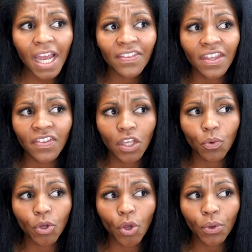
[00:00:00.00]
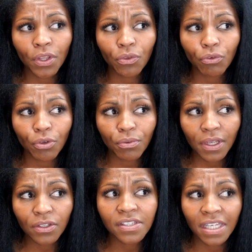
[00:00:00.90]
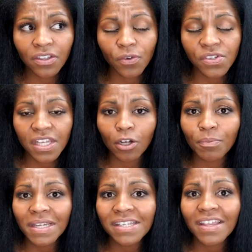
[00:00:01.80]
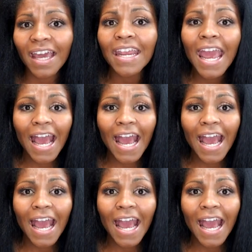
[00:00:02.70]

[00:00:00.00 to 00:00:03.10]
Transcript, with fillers: I think, that you were going through. It looks like there's settlement to that.